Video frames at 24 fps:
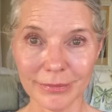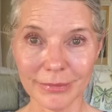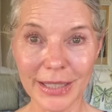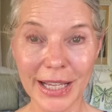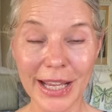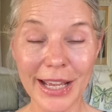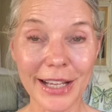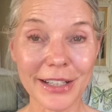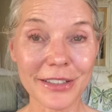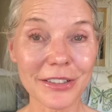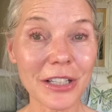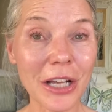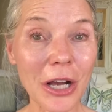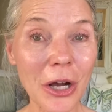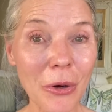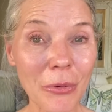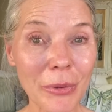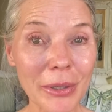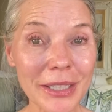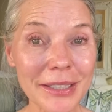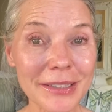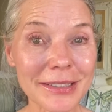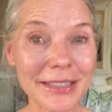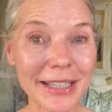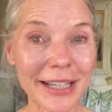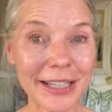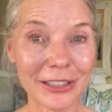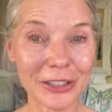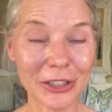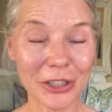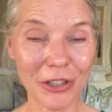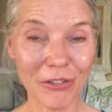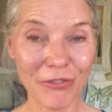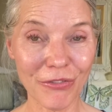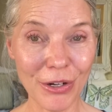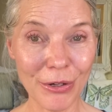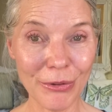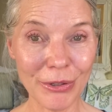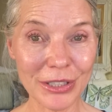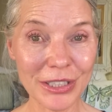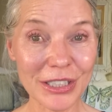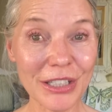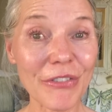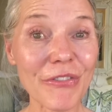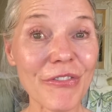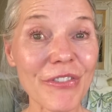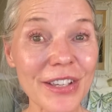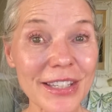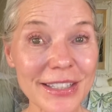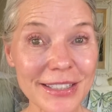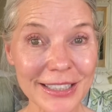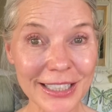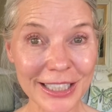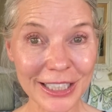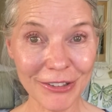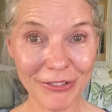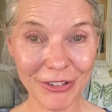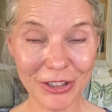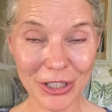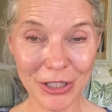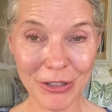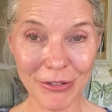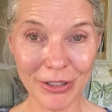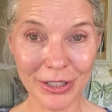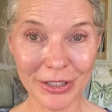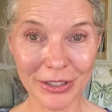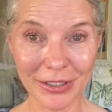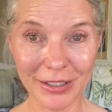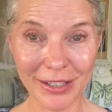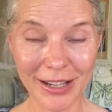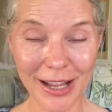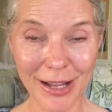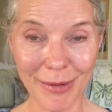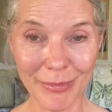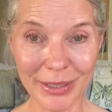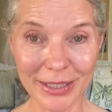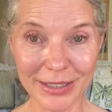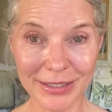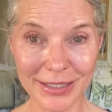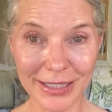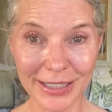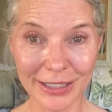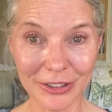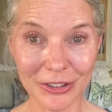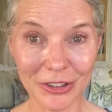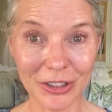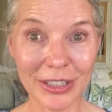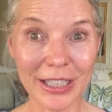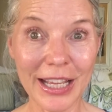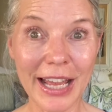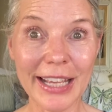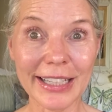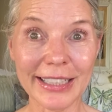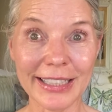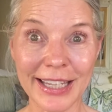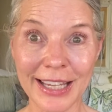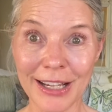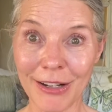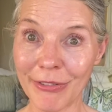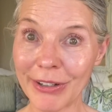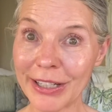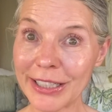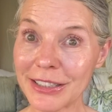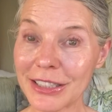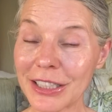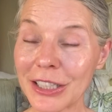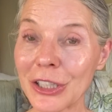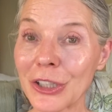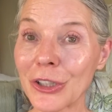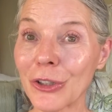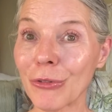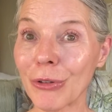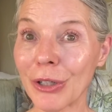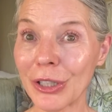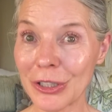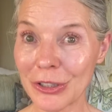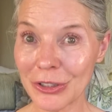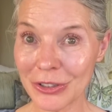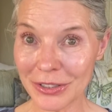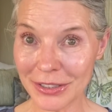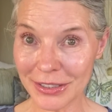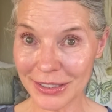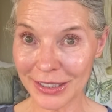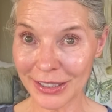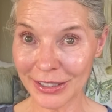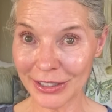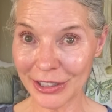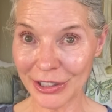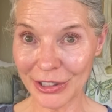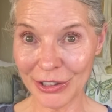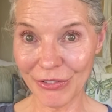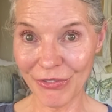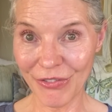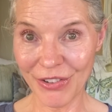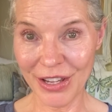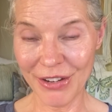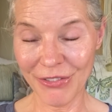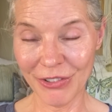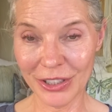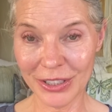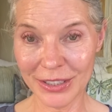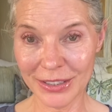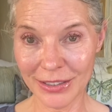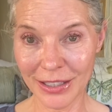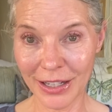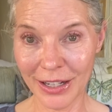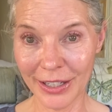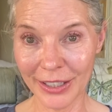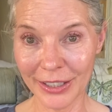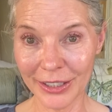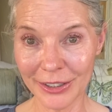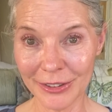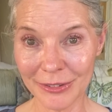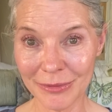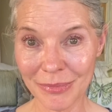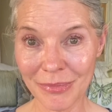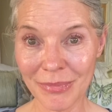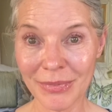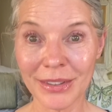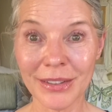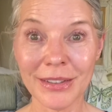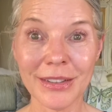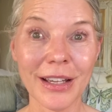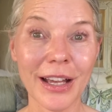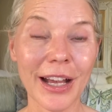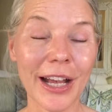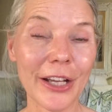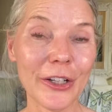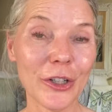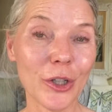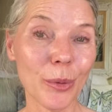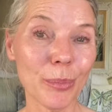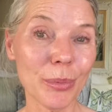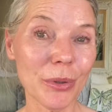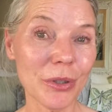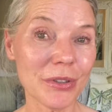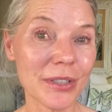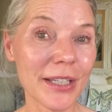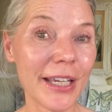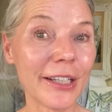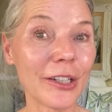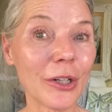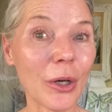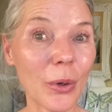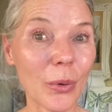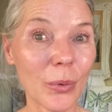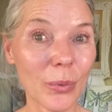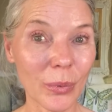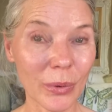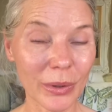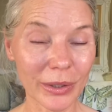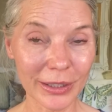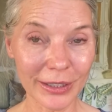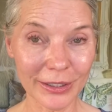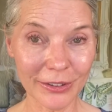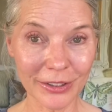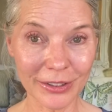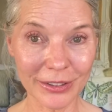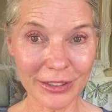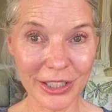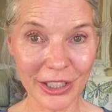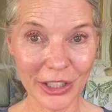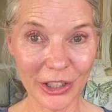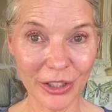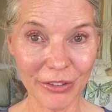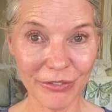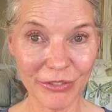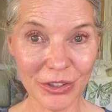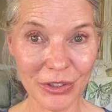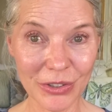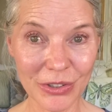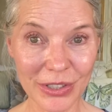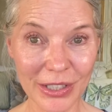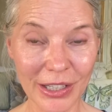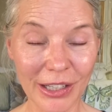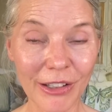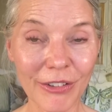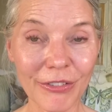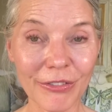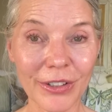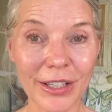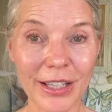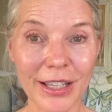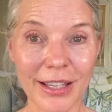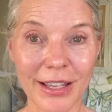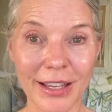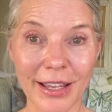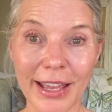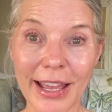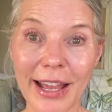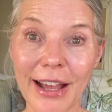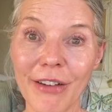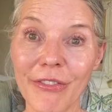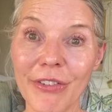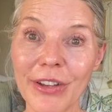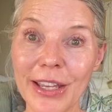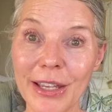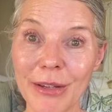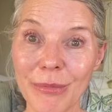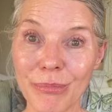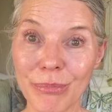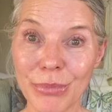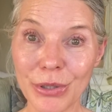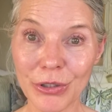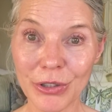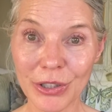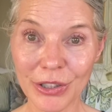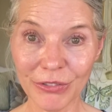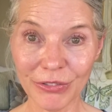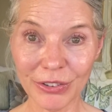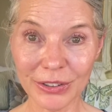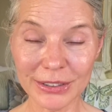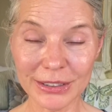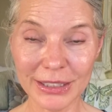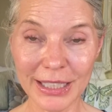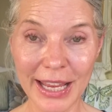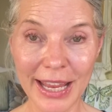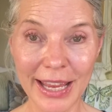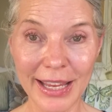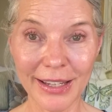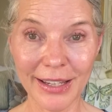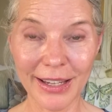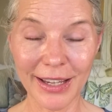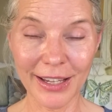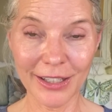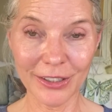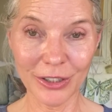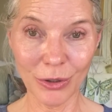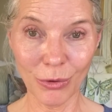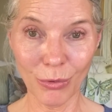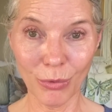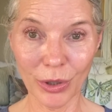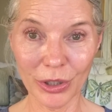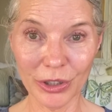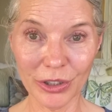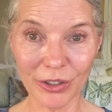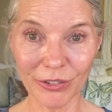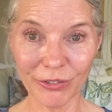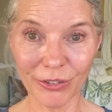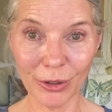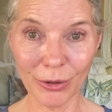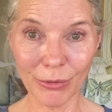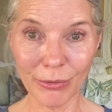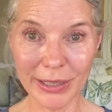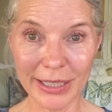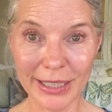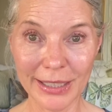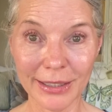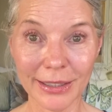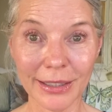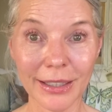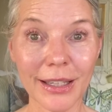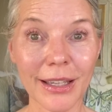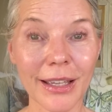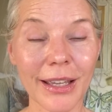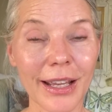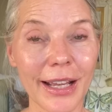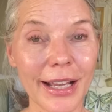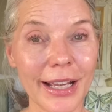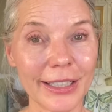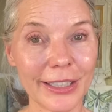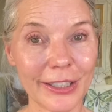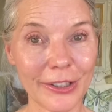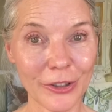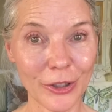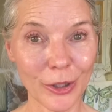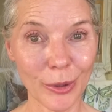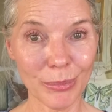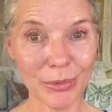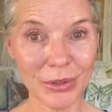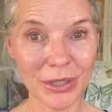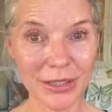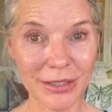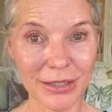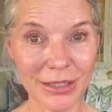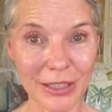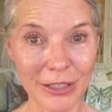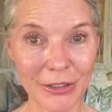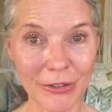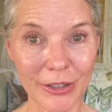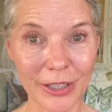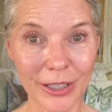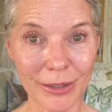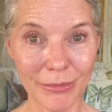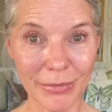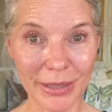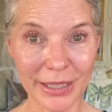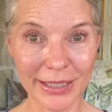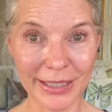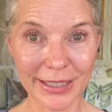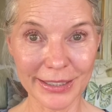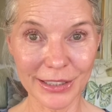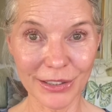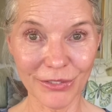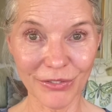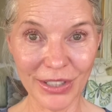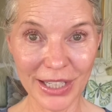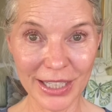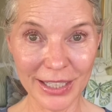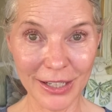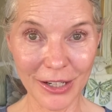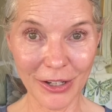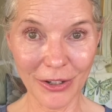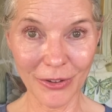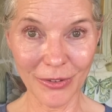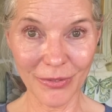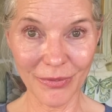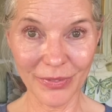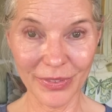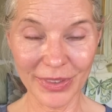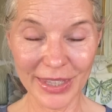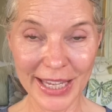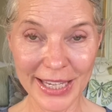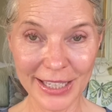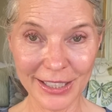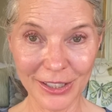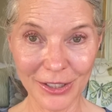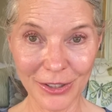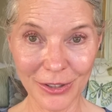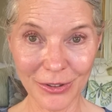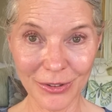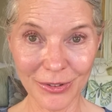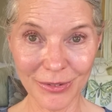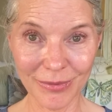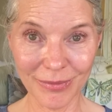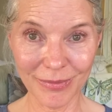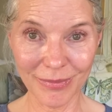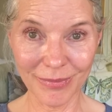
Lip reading: As always, I look forward to visiting with you in the comments section. I can't wait to hear what your skincare favorites are. I hope you take really good care of yourself. Have a beautiful day and a wonderful week, and I hope to see you in my next video. Thank you.